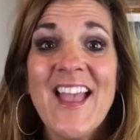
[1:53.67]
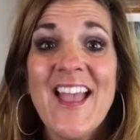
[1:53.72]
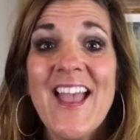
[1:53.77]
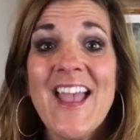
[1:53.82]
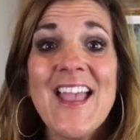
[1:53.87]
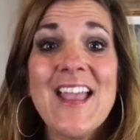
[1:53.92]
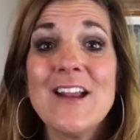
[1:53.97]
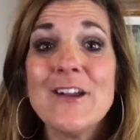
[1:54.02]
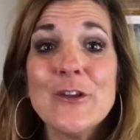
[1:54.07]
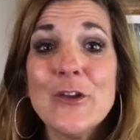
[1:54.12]

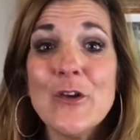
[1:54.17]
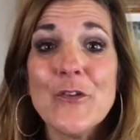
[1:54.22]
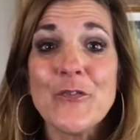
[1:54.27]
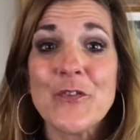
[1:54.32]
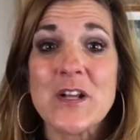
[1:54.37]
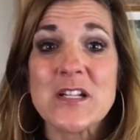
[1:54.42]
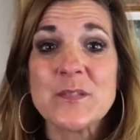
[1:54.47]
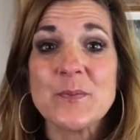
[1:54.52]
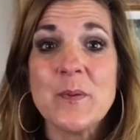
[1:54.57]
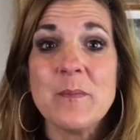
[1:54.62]
Hey, are you a
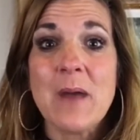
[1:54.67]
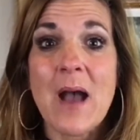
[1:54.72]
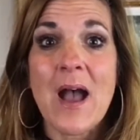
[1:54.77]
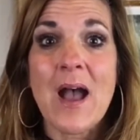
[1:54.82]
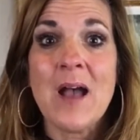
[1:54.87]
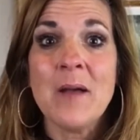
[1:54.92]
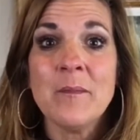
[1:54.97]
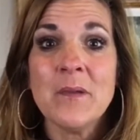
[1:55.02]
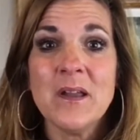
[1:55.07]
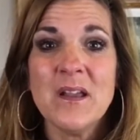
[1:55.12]
freshman
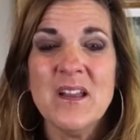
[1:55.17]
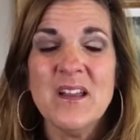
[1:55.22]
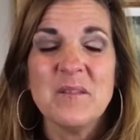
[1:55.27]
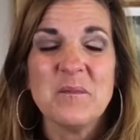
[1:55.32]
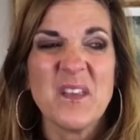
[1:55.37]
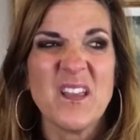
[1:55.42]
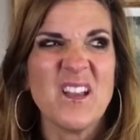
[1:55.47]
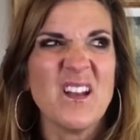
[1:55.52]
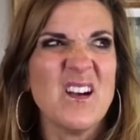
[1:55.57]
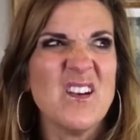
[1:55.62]
mom? I'm
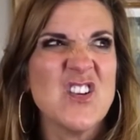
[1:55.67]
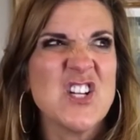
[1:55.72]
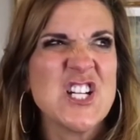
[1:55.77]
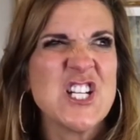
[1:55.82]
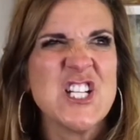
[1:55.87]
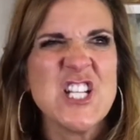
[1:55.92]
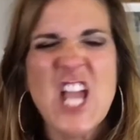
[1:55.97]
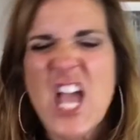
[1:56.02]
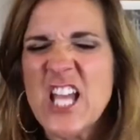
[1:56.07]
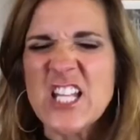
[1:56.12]
like, oh
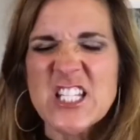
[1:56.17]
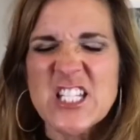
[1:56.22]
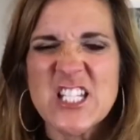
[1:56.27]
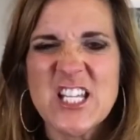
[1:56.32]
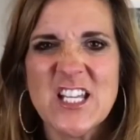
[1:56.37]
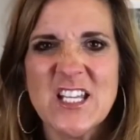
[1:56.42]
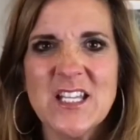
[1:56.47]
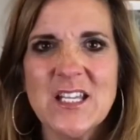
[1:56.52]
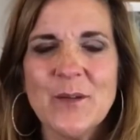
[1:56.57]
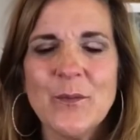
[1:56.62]
shit,
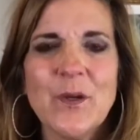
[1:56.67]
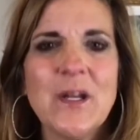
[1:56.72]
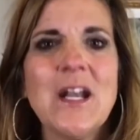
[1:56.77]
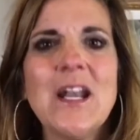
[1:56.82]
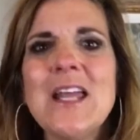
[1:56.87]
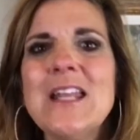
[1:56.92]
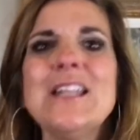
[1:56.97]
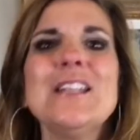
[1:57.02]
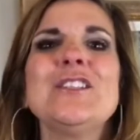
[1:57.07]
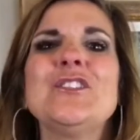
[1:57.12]
what did
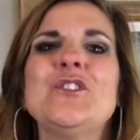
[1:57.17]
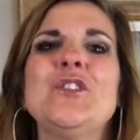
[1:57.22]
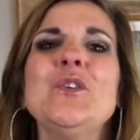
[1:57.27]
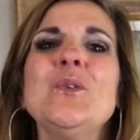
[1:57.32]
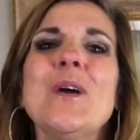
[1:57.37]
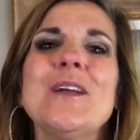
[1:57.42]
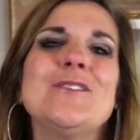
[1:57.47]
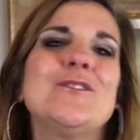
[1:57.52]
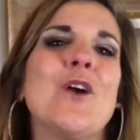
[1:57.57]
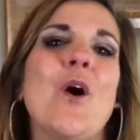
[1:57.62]
I just
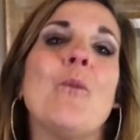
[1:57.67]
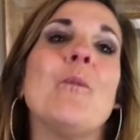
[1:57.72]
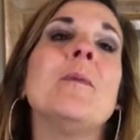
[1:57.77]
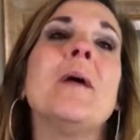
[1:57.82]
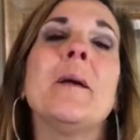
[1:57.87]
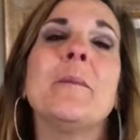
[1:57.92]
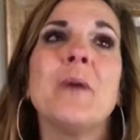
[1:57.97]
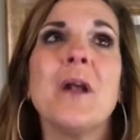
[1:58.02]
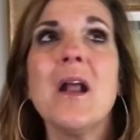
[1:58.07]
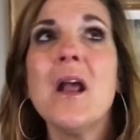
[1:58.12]
do? I don't
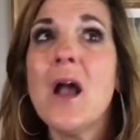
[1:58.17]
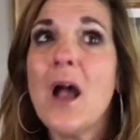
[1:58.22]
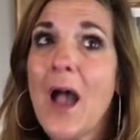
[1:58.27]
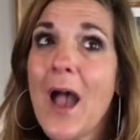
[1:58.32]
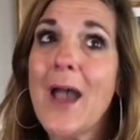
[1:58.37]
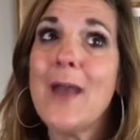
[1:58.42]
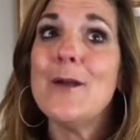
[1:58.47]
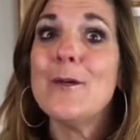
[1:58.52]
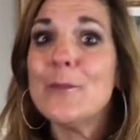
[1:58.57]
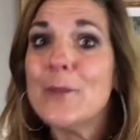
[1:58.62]
remember.
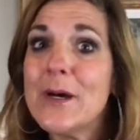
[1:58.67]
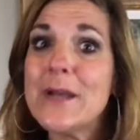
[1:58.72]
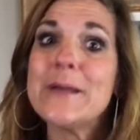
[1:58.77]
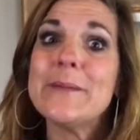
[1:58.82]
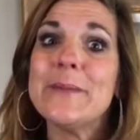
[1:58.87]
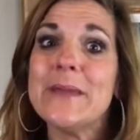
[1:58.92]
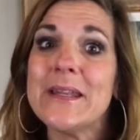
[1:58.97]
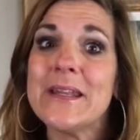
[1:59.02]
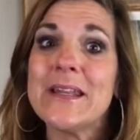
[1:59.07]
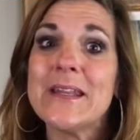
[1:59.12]
I don't want to
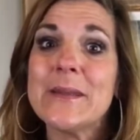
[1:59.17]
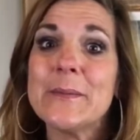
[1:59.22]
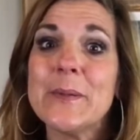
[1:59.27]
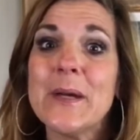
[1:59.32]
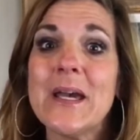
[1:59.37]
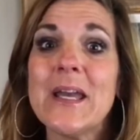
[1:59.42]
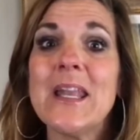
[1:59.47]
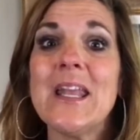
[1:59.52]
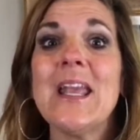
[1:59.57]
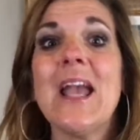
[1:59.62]
meet
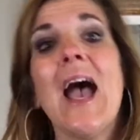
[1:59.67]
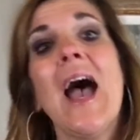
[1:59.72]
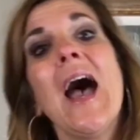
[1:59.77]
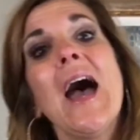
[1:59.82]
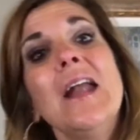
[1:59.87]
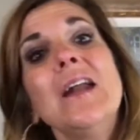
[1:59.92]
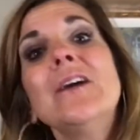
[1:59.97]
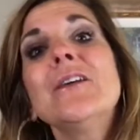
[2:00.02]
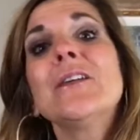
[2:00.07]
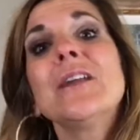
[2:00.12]
anybody.
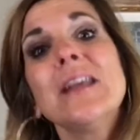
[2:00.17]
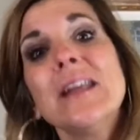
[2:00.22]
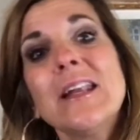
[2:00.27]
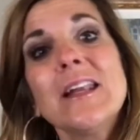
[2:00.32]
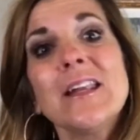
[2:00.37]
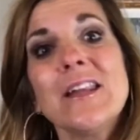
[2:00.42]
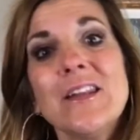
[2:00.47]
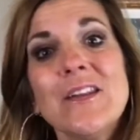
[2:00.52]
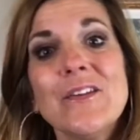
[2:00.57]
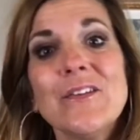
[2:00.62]
I don't need
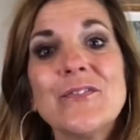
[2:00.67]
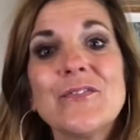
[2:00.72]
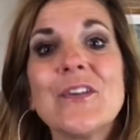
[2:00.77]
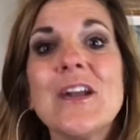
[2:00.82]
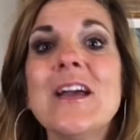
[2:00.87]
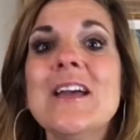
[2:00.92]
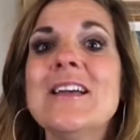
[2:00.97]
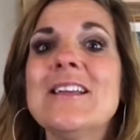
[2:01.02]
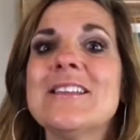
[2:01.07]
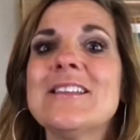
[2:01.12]
any new
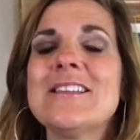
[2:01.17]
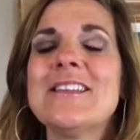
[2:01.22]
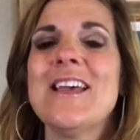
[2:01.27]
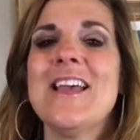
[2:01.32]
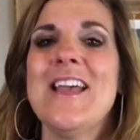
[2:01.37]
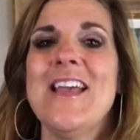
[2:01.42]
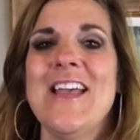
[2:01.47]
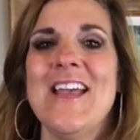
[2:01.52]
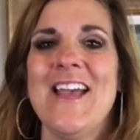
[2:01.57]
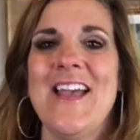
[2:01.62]
friends.
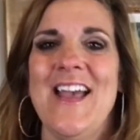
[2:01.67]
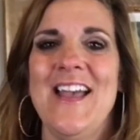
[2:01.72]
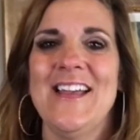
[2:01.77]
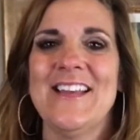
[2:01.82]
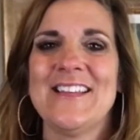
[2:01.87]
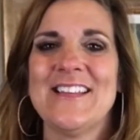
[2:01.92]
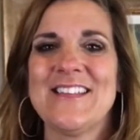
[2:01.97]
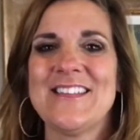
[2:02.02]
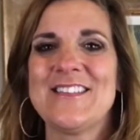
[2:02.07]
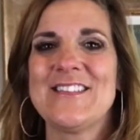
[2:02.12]

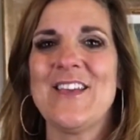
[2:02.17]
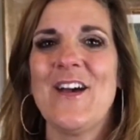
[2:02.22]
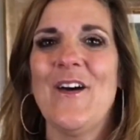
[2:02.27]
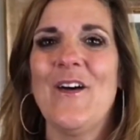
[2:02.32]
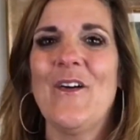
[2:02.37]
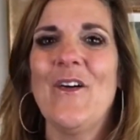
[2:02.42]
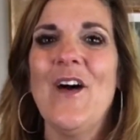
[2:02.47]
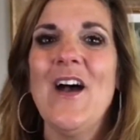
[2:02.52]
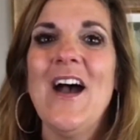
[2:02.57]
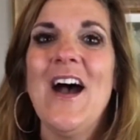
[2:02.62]
And
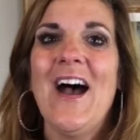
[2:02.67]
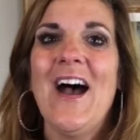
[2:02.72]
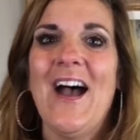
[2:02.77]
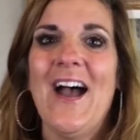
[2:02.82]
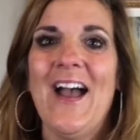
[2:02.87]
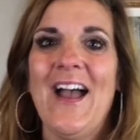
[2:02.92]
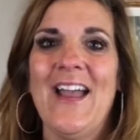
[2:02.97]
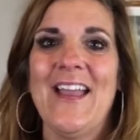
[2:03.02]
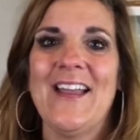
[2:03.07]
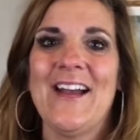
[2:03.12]
so
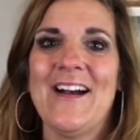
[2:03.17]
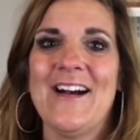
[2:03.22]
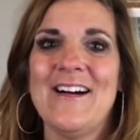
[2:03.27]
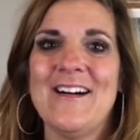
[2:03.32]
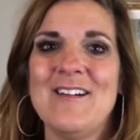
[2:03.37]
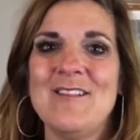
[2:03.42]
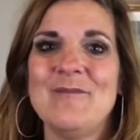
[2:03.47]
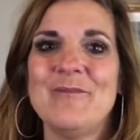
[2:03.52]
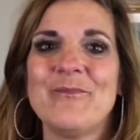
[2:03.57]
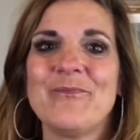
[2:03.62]
I,
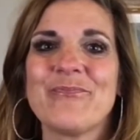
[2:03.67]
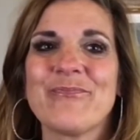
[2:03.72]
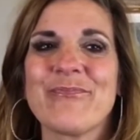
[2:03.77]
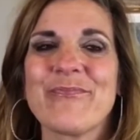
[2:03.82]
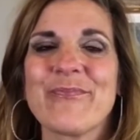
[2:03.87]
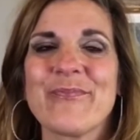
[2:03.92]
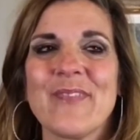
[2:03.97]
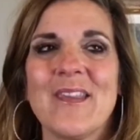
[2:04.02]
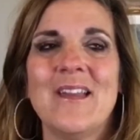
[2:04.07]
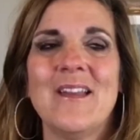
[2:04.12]

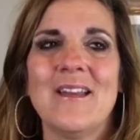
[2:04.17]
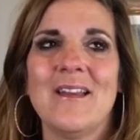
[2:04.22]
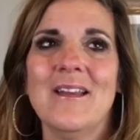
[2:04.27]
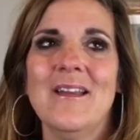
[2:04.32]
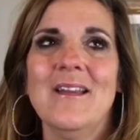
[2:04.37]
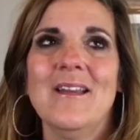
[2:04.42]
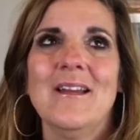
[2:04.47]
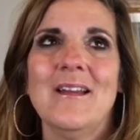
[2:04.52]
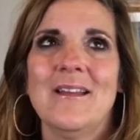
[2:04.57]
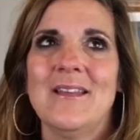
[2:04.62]

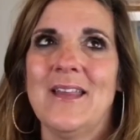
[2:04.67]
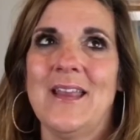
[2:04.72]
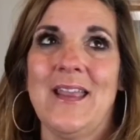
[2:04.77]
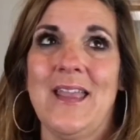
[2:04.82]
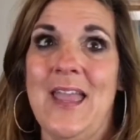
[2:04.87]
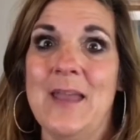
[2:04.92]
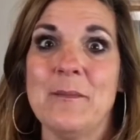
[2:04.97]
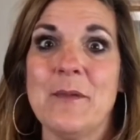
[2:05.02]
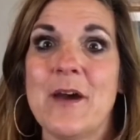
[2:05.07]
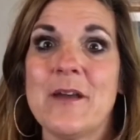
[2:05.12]
that
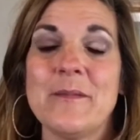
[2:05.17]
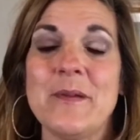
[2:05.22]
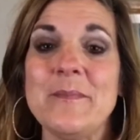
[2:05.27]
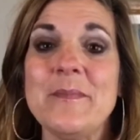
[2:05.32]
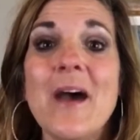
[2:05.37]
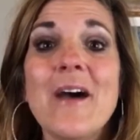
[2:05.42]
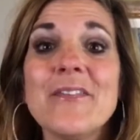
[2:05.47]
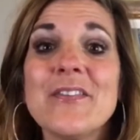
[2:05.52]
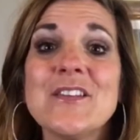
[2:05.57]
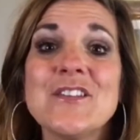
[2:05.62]
came out of my
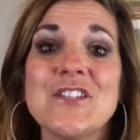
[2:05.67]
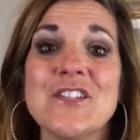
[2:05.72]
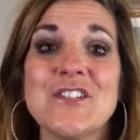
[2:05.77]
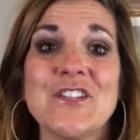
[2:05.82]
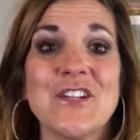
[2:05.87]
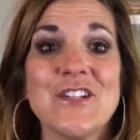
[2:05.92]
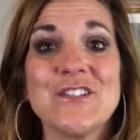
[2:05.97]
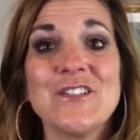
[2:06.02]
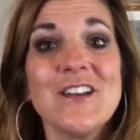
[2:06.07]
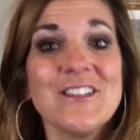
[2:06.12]
mouth, and she
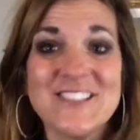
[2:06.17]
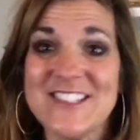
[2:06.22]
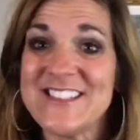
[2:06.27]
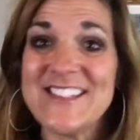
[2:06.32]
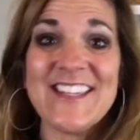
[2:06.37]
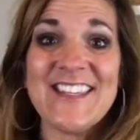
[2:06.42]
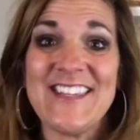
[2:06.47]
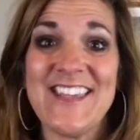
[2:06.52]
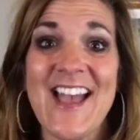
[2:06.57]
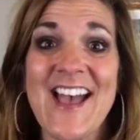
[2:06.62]
turns around and she's
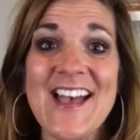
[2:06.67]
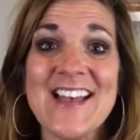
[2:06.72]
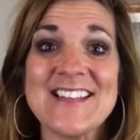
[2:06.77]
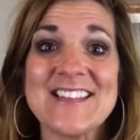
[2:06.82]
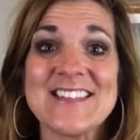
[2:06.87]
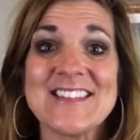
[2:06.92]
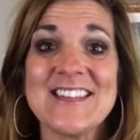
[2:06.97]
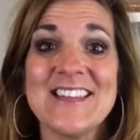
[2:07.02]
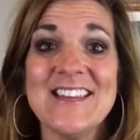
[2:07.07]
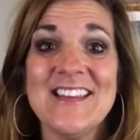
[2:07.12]
like, yes,
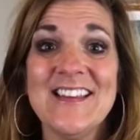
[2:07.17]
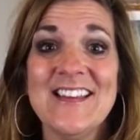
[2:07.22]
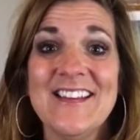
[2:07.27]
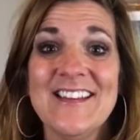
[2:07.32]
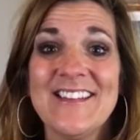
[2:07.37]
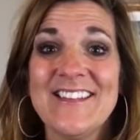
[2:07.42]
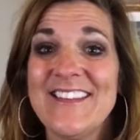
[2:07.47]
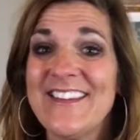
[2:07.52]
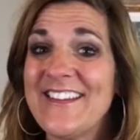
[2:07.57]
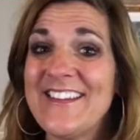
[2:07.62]

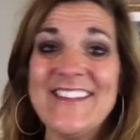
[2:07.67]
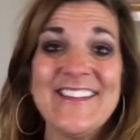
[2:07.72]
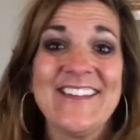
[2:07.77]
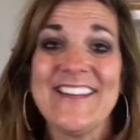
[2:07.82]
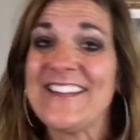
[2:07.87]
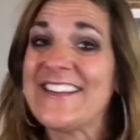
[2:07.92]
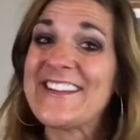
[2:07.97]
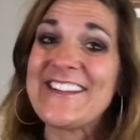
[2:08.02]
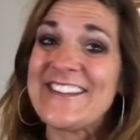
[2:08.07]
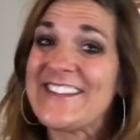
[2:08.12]
like,
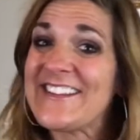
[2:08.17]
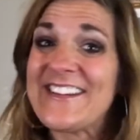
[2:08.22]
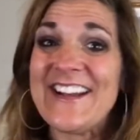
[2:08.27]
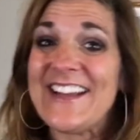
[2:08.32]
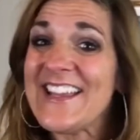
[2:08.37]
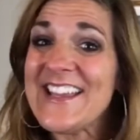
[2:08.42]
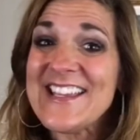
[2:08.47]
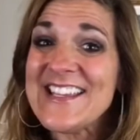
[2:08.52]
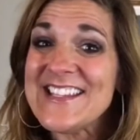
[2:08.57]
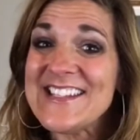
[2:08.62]

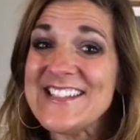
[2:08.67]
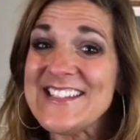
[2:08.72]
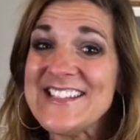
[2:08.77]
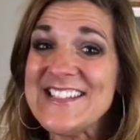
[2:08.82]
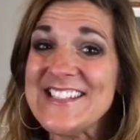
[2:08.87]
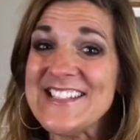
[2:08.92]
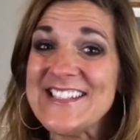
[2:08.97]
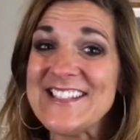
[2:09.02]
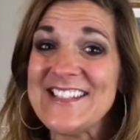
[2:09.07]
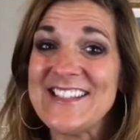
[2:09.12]

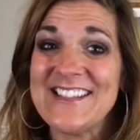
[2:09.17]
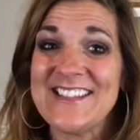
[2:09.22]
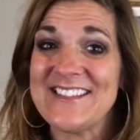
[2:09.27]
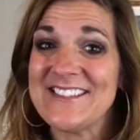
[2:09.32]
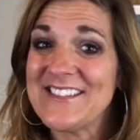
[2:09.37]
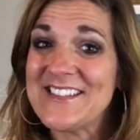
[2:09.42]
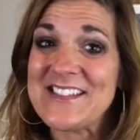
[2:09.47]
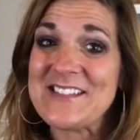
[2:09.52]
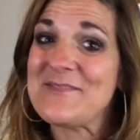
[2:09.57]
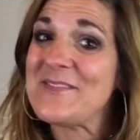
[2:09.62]
great,
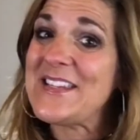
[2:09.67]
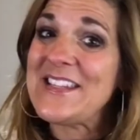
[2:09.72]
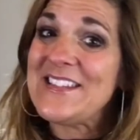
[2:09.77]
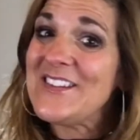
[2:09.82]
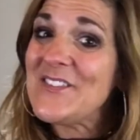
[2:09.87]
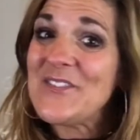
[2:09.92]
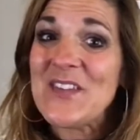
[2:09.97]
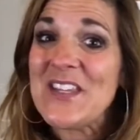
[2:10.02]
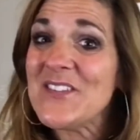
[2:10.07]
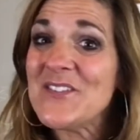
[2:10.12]
I'm going to meet
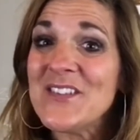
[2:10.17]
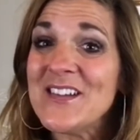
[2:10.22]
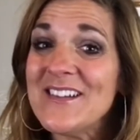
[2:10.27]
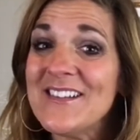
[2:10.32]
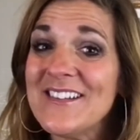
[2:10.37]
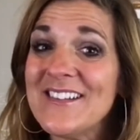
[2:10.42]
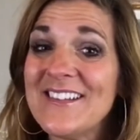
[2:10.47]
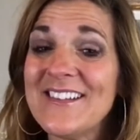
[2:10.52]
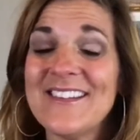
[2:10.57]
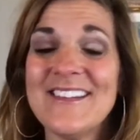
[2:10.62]
new
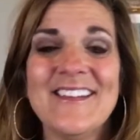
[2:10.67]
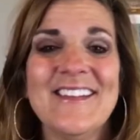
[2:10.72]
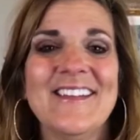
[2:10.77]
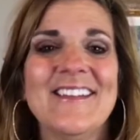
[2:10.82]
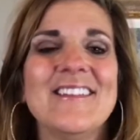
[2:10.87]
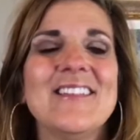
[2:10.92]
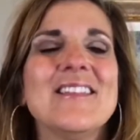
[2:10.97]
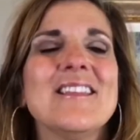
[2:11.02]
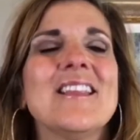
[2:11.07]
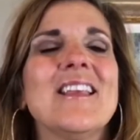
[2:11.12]
people.
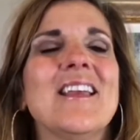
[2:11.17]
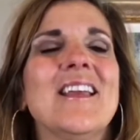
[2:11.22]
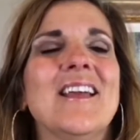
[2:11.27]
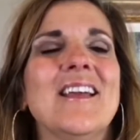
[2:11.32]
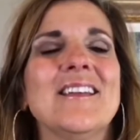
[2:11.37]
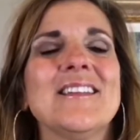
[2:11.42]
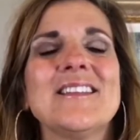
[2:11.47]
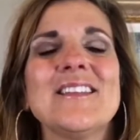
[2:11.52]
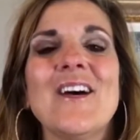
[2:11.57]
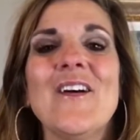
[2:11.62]

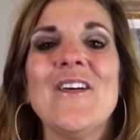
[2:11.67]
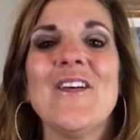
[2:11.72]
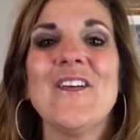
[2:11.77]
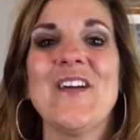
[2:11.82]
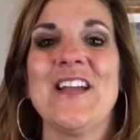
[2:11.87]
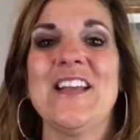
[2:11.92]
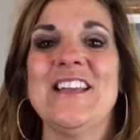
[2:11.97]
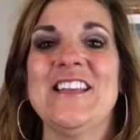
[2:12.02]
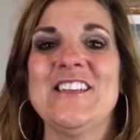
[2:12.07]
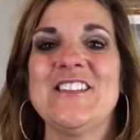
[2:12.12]
And
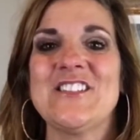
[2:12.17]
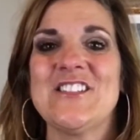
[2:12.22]
so